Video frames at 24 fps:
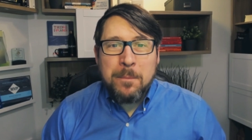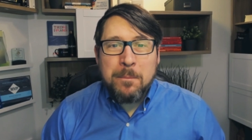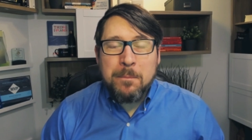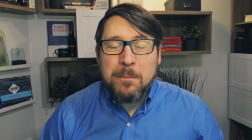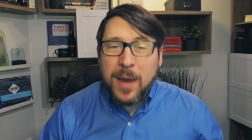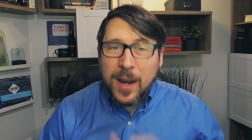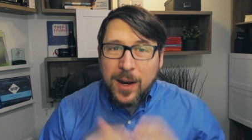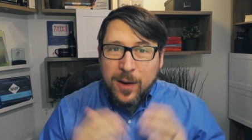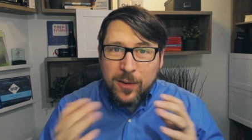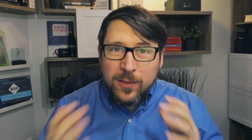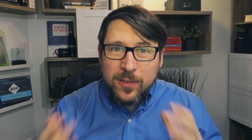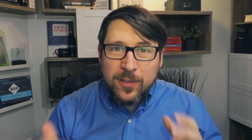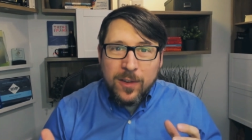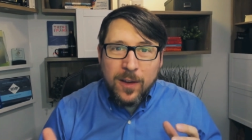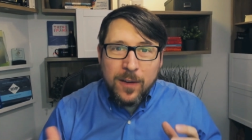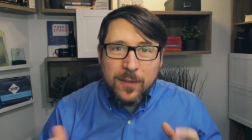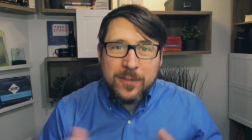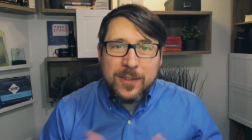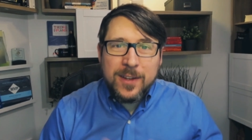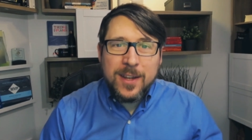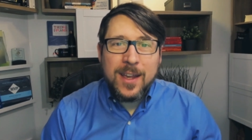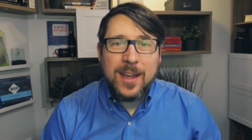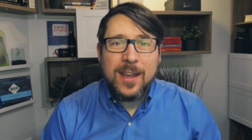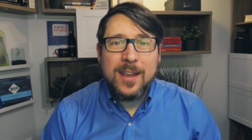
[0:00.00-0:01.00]

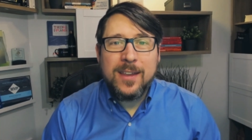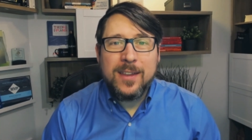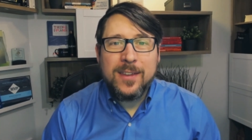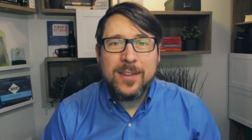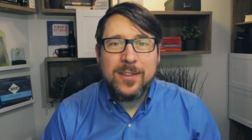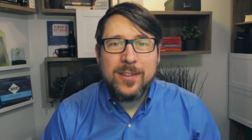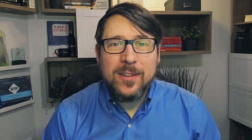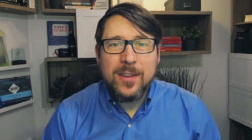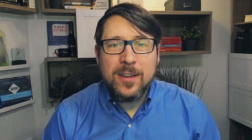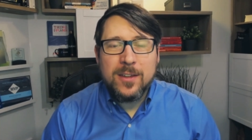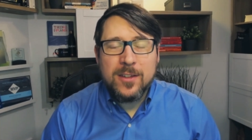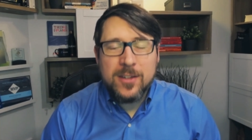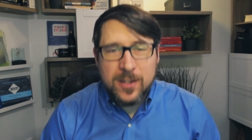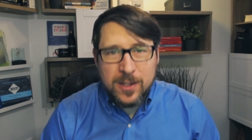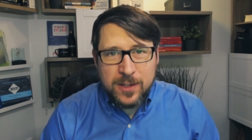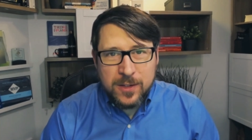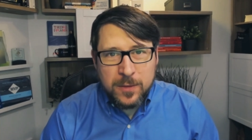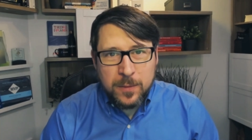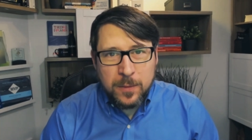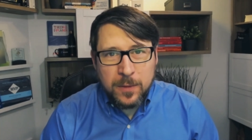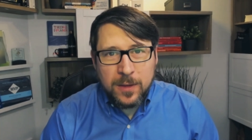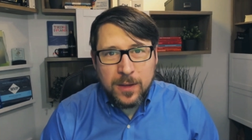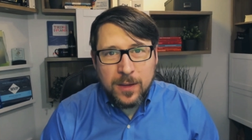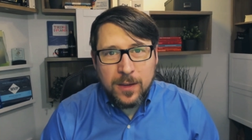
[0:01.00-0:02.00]
Microsoft has
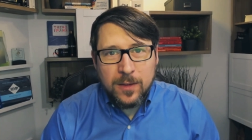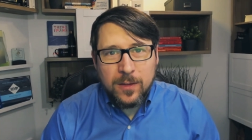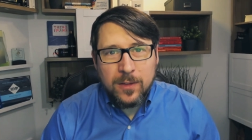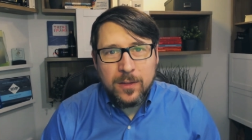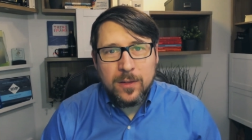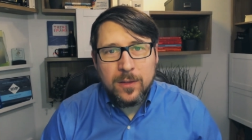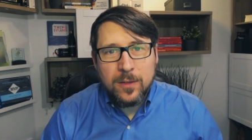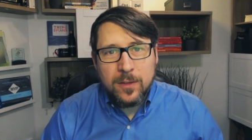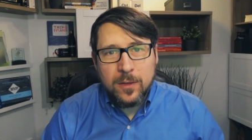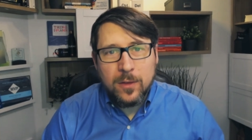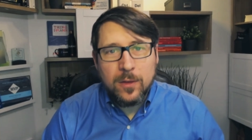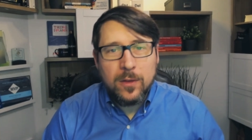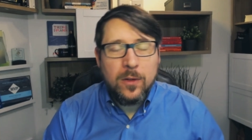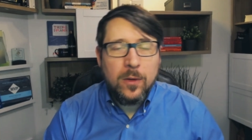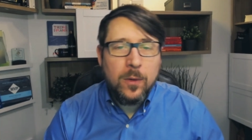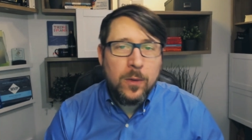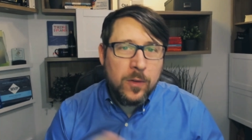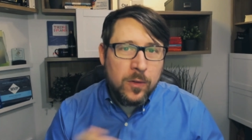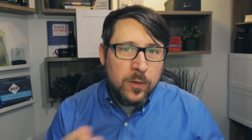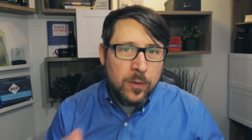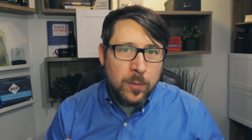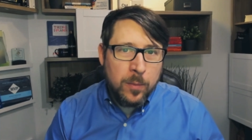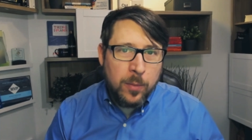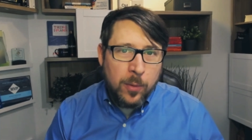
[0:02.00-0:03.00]
just released their
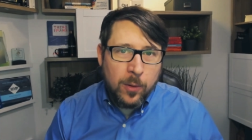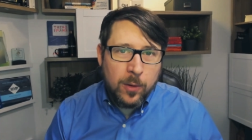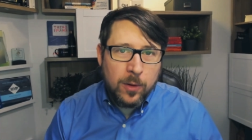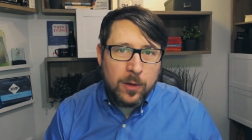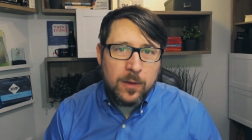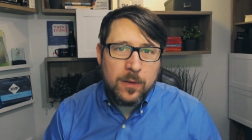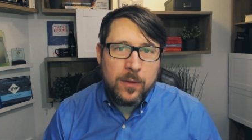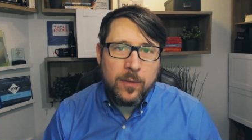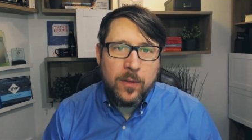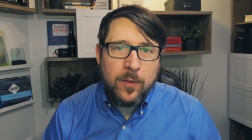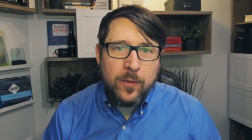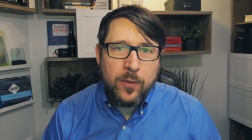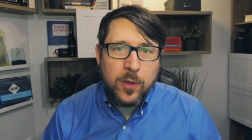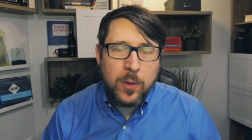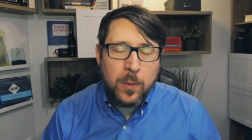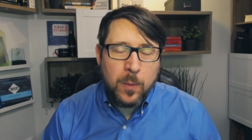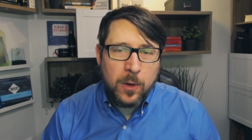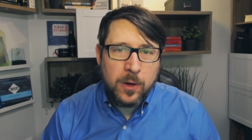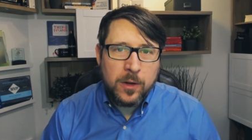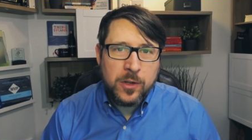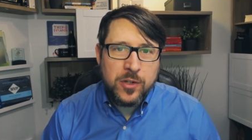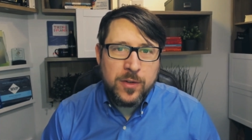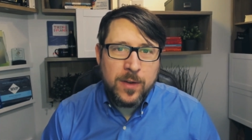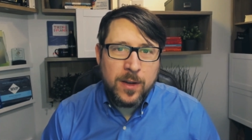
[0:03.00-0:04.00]
newest report for the
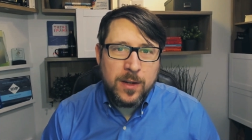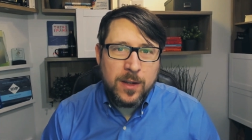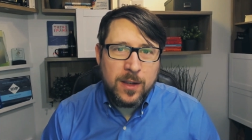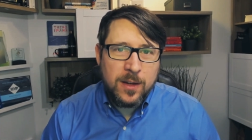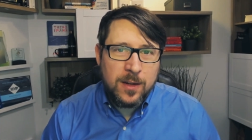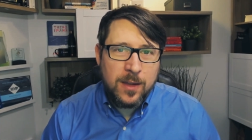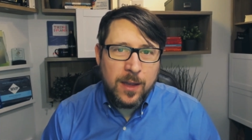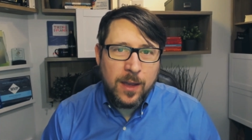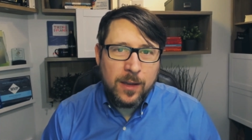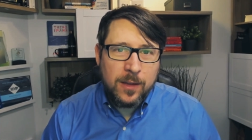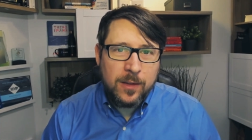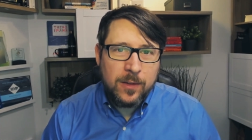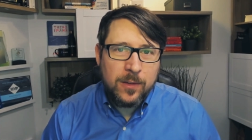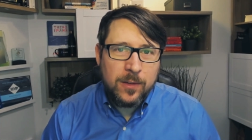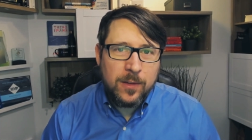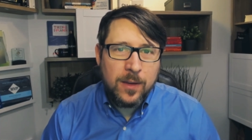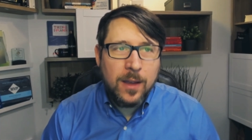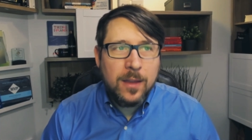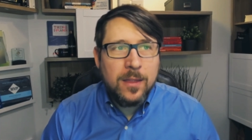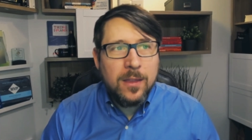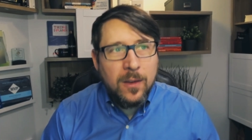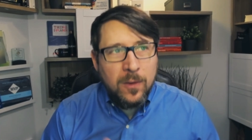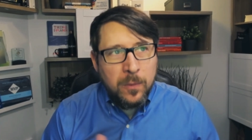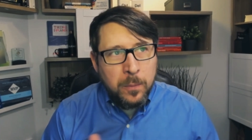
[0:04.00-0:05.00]
Work Trend Index,
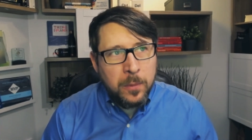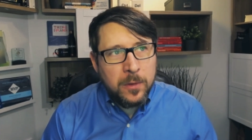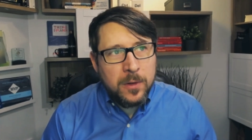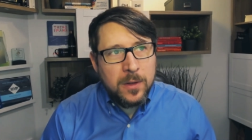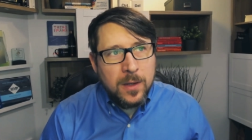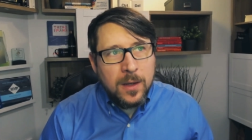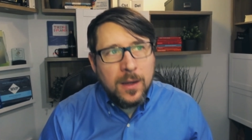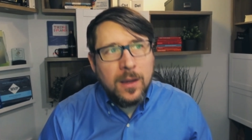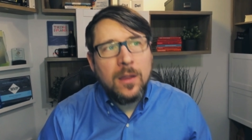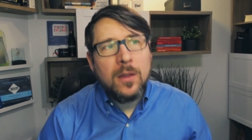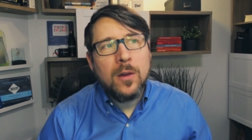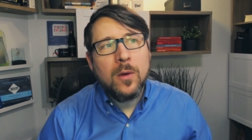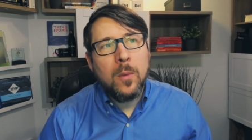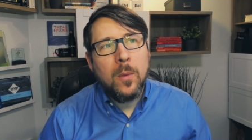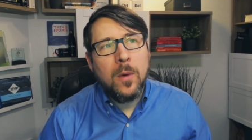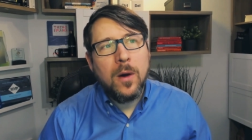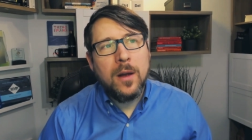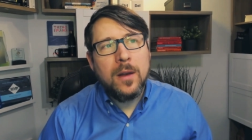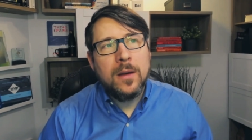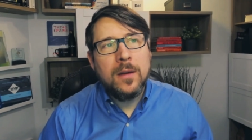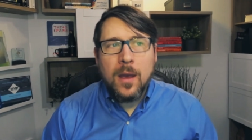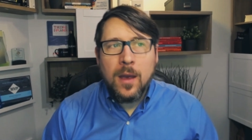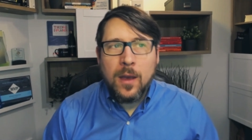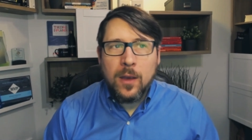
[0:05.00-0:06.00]
and this particular
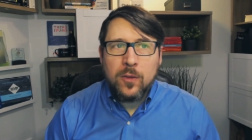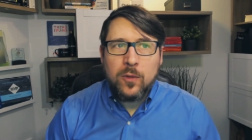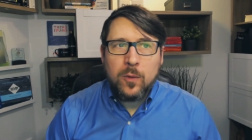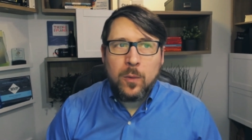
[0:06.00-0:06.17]
one is